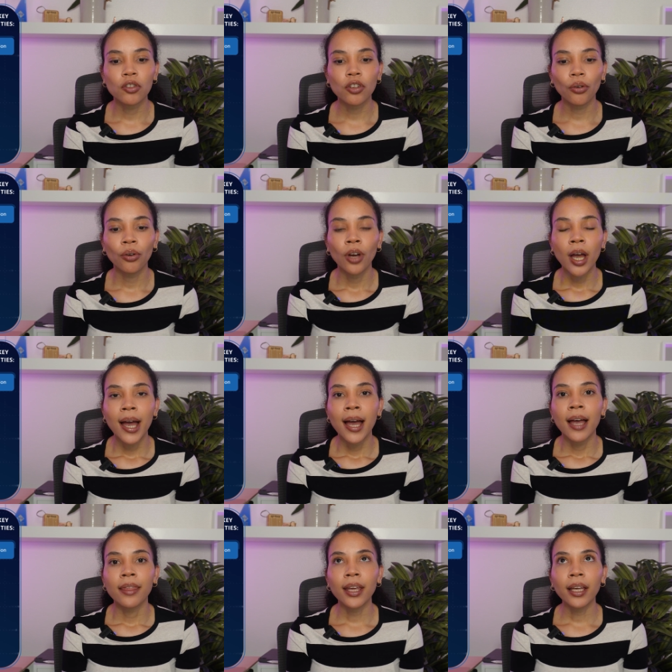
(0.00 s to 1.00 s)
So
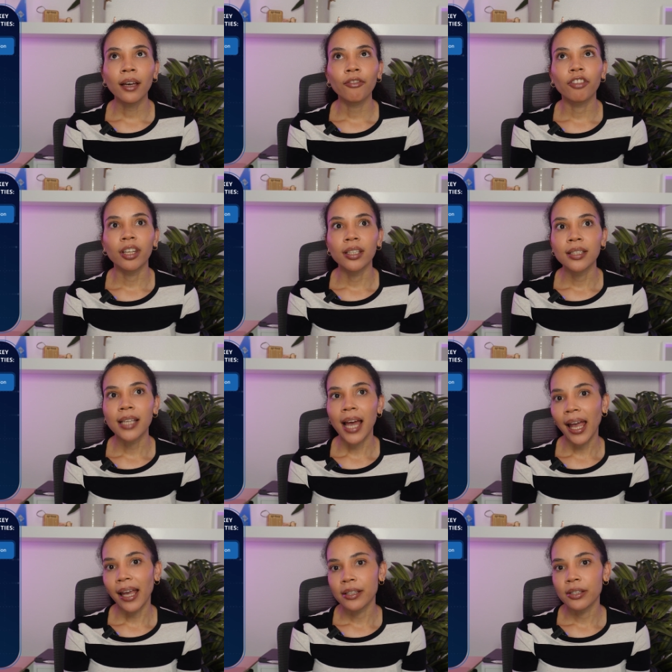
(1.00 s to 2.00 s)
think of this
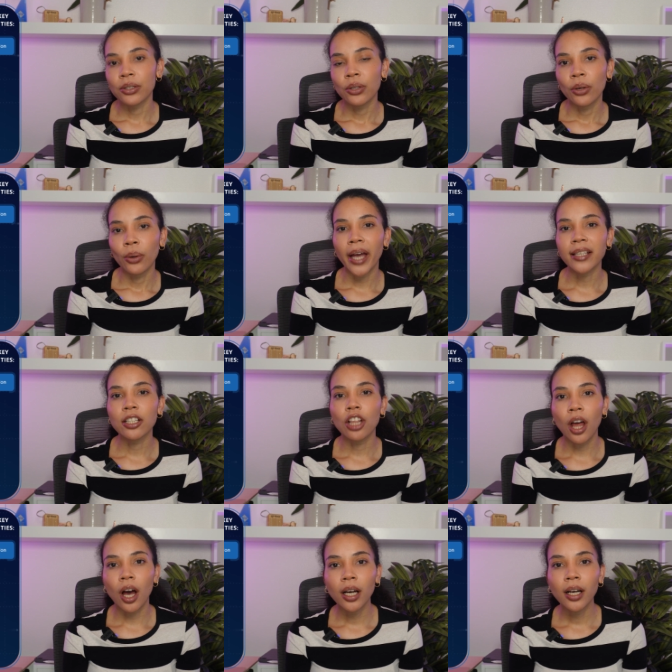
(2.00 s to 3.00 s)
as
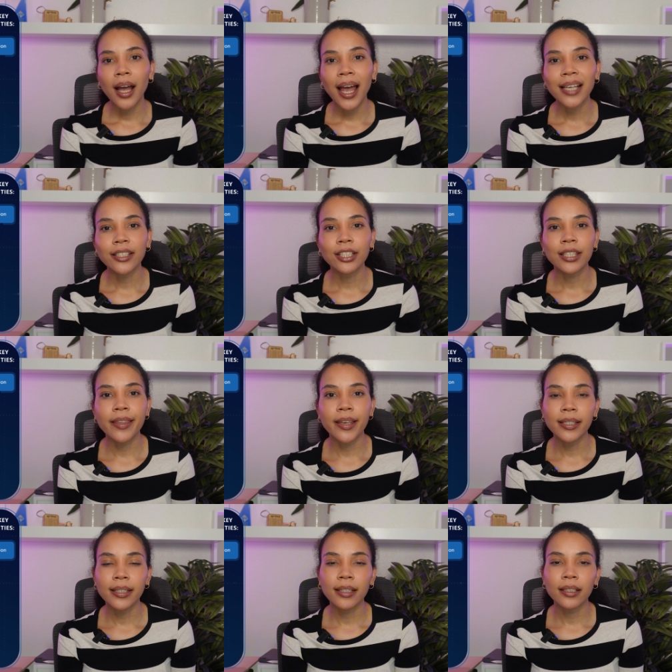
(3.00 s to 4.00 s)
long as
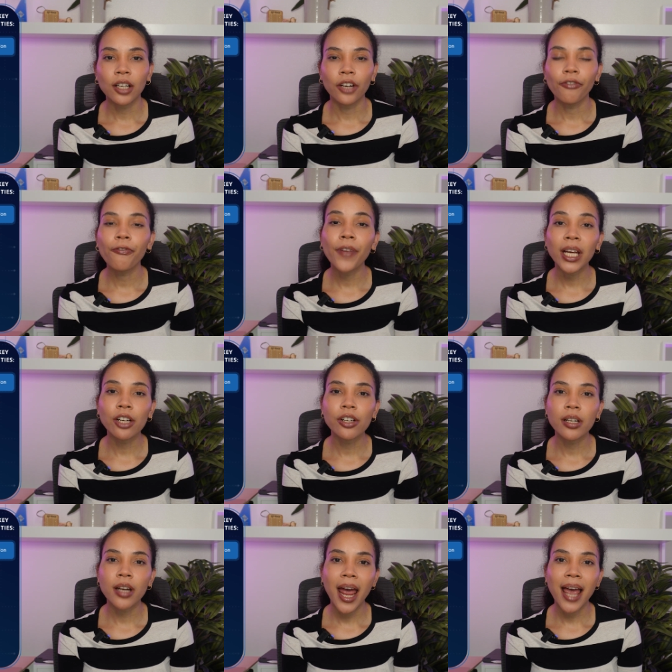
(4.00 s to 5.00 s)
this is
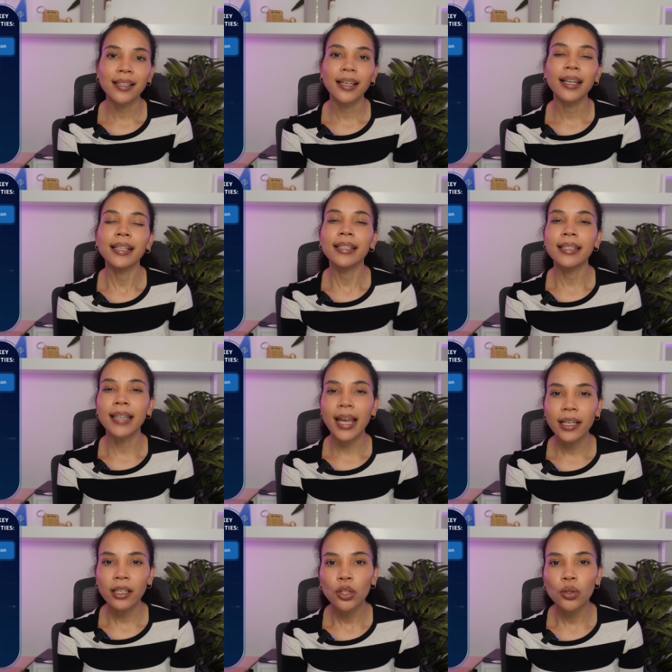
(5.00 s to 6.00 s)
configured as a
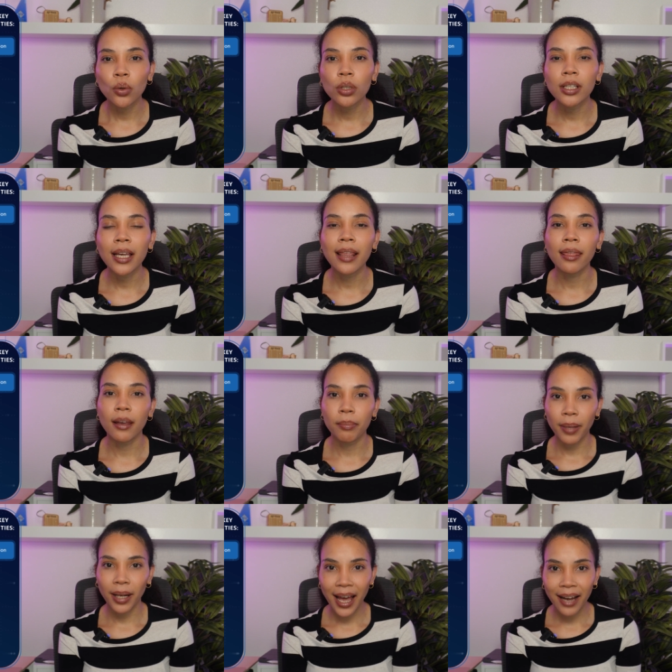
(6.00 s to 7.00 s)
data source in the
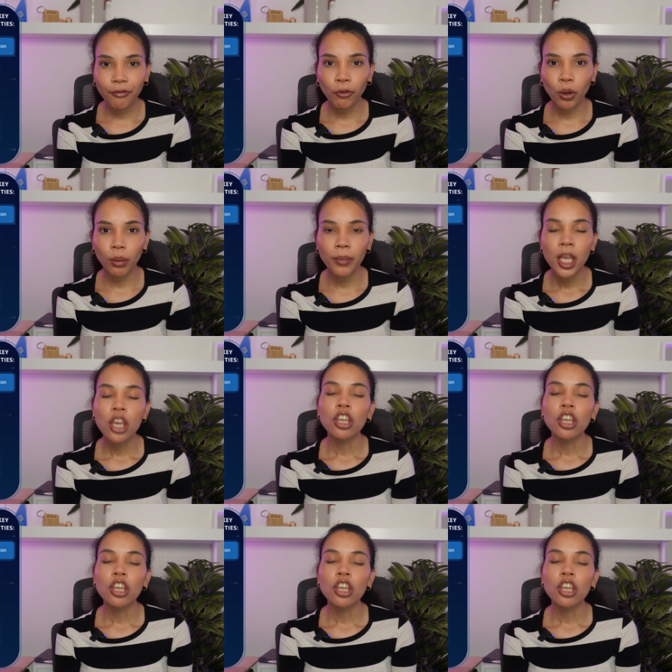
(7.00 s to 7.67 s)
platform,